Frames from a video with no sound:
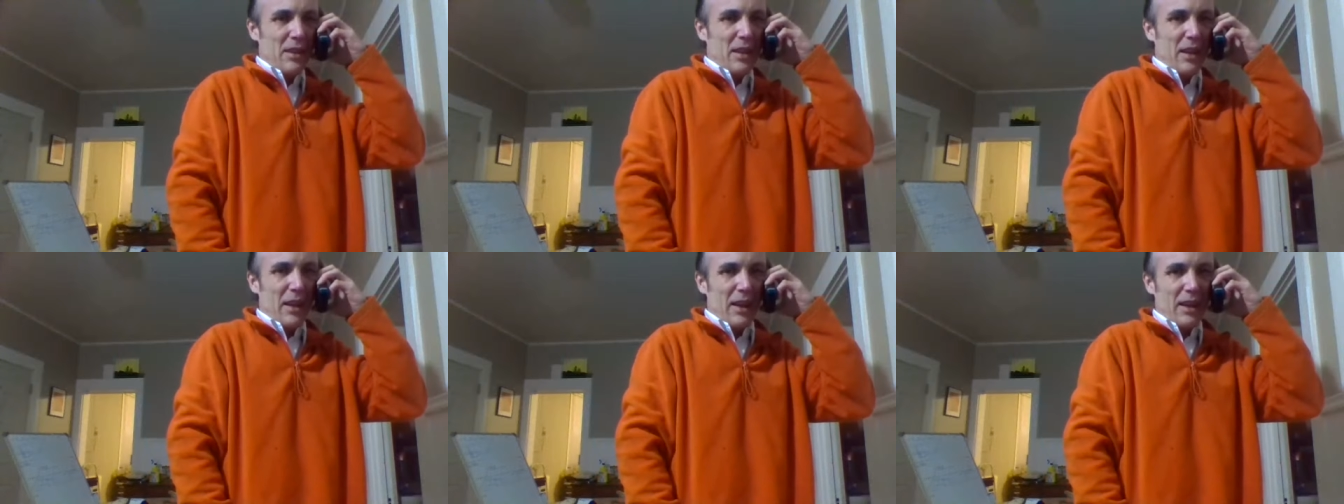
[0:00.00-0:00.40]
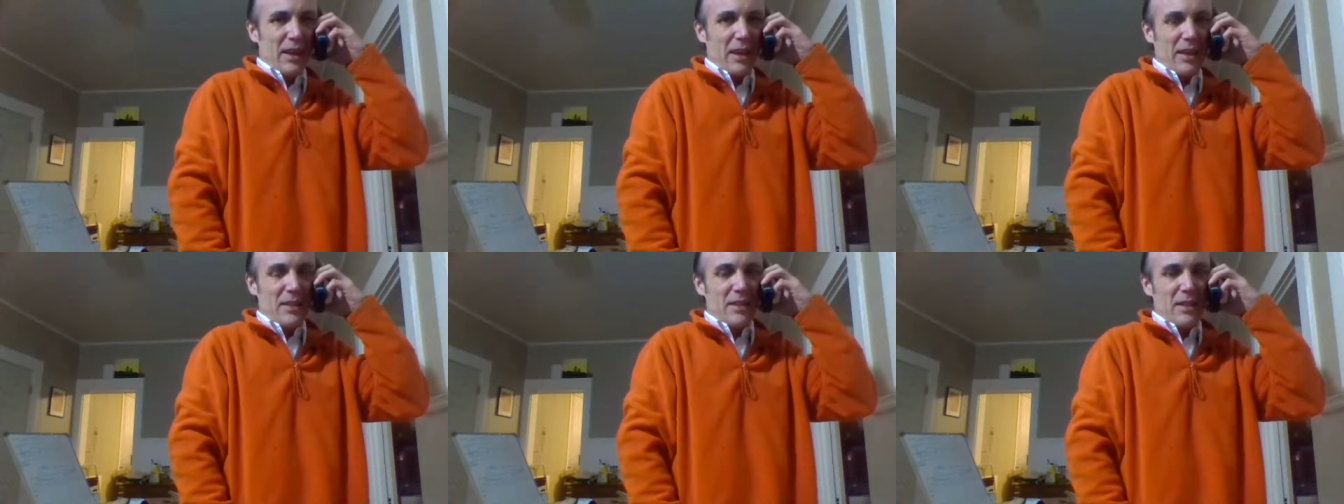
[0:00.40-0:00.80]
I
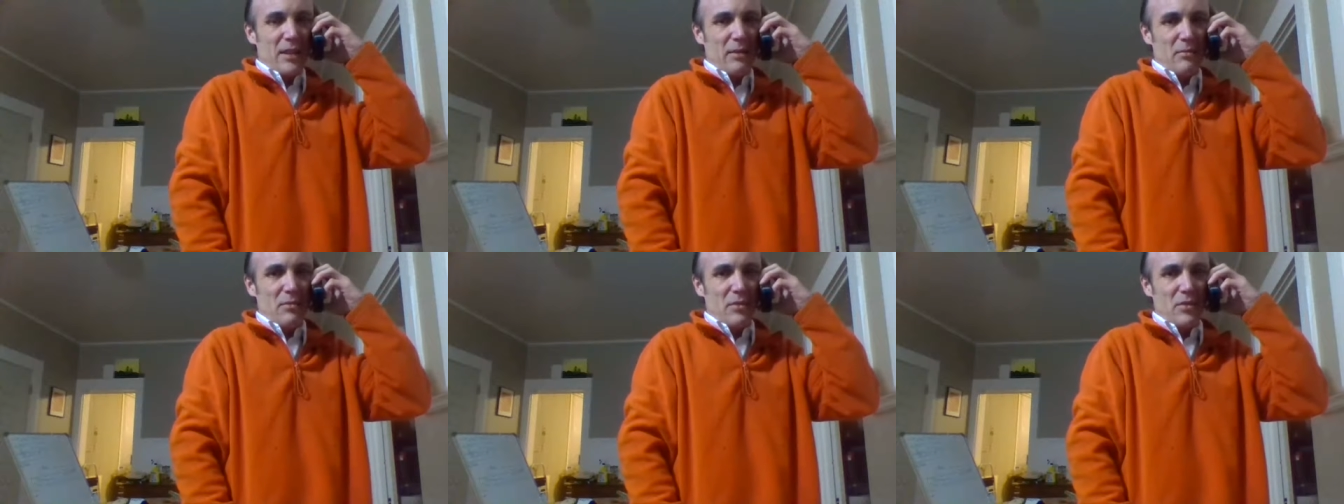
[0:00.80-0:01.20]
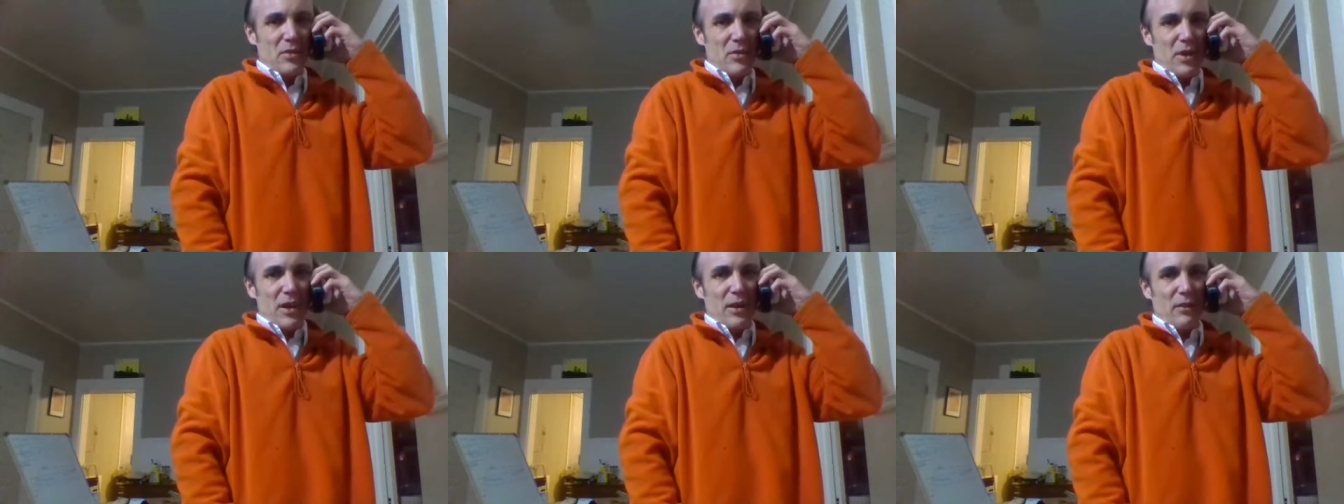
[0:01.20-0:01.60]
guess I'm
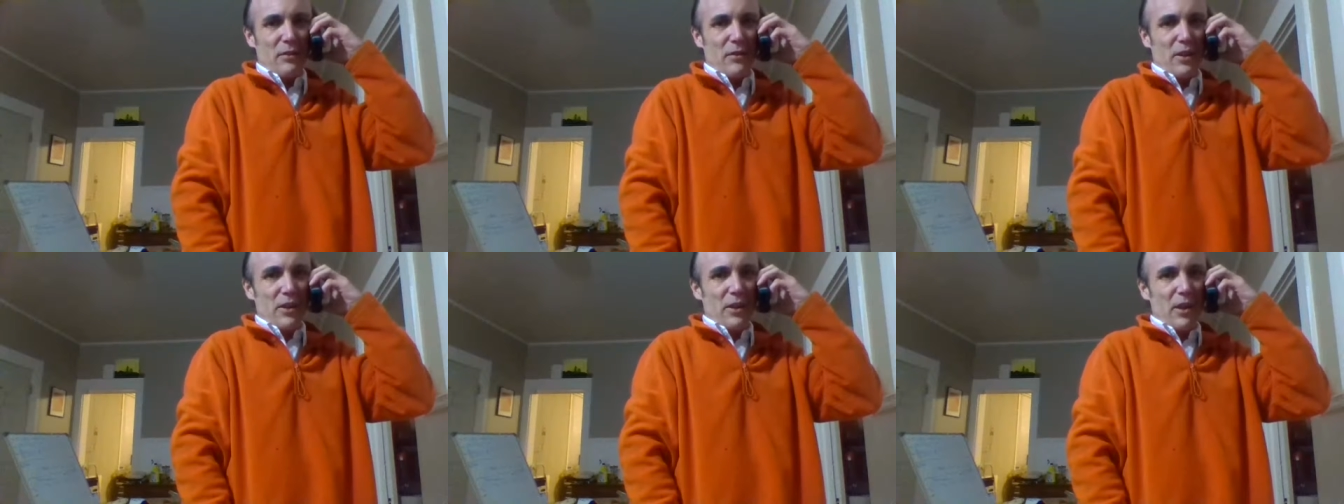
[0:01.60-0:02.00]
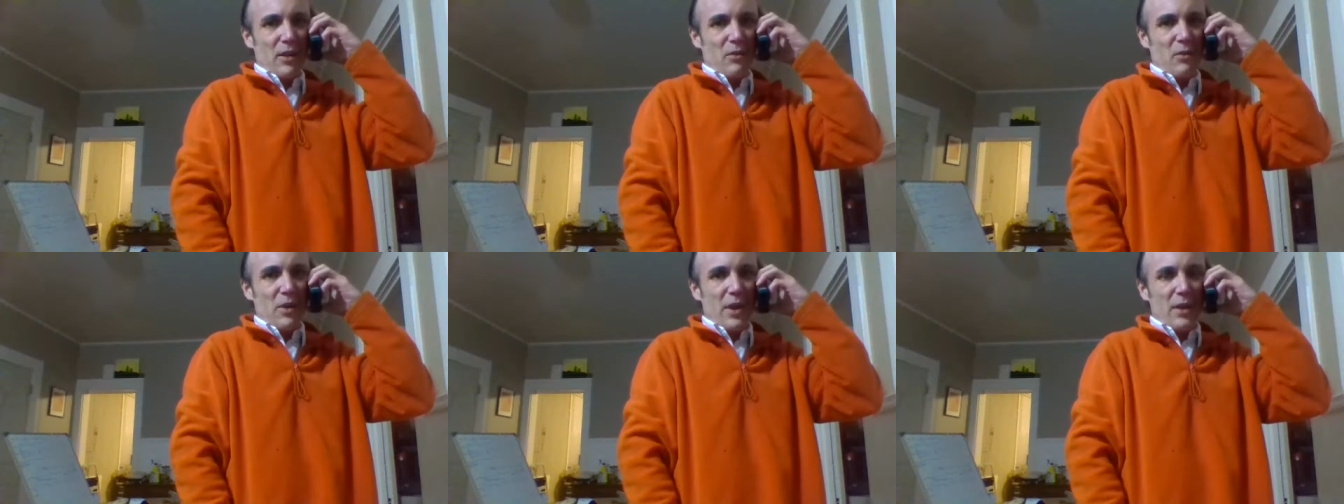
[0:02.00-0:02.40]
trying to figure
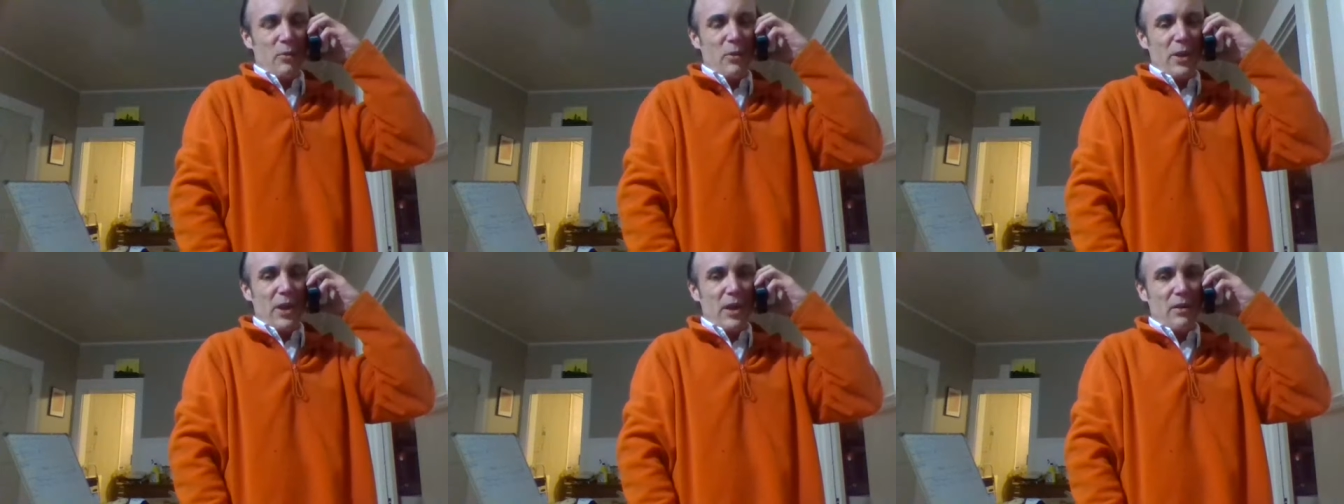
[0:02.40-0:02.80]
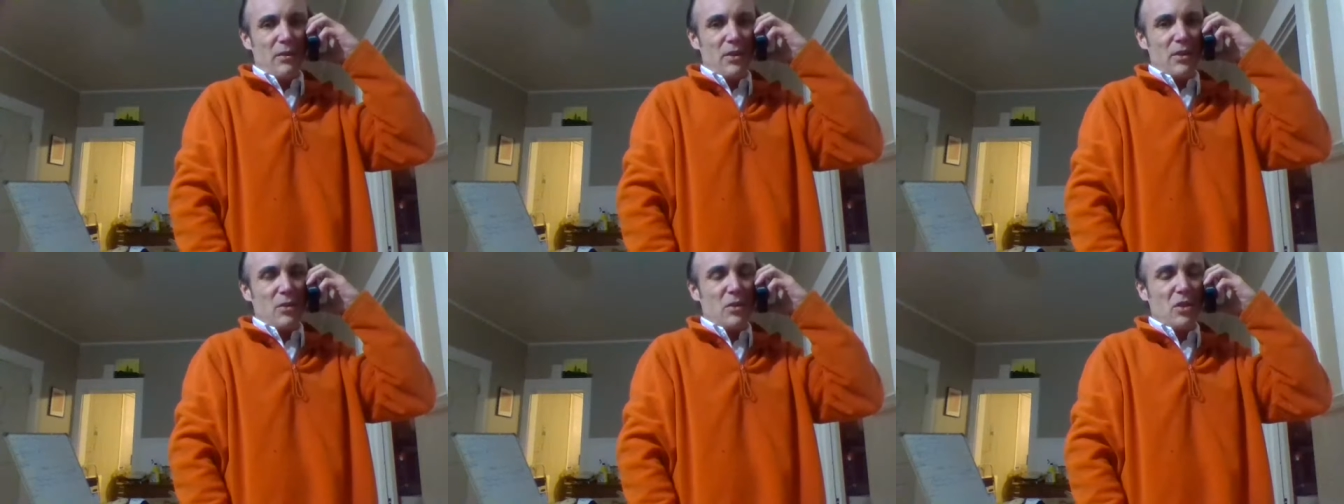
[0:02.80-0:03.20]
out why we
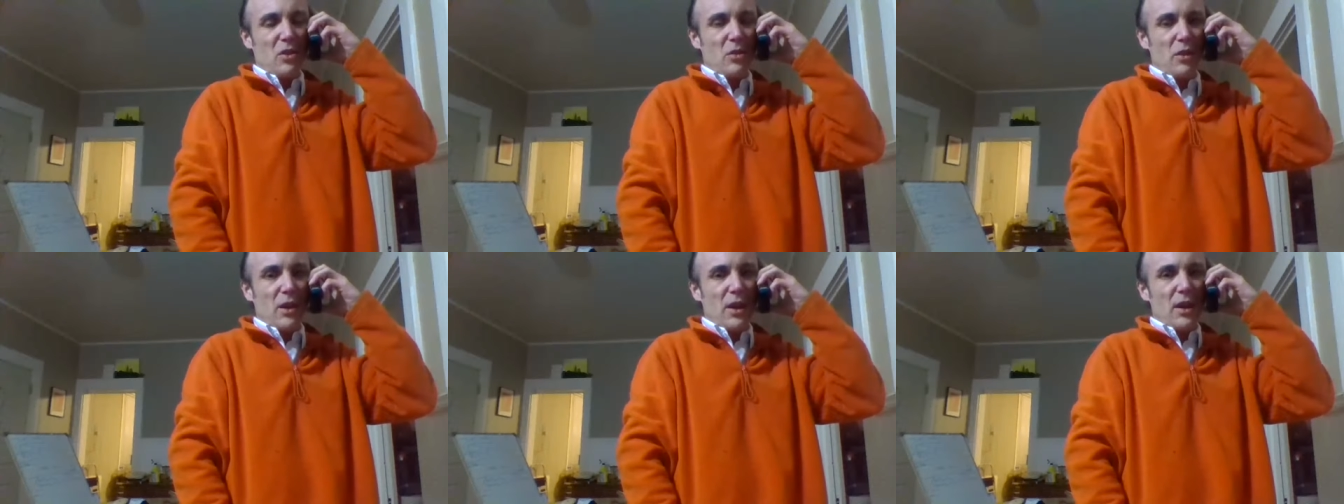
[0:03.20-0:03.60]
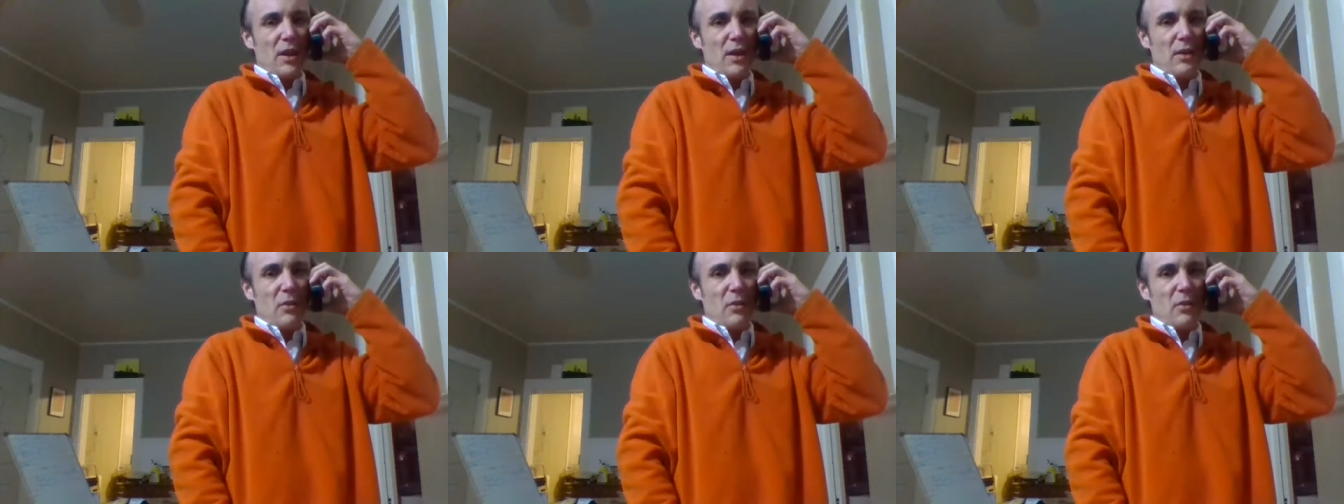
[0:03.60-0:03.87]
never, you and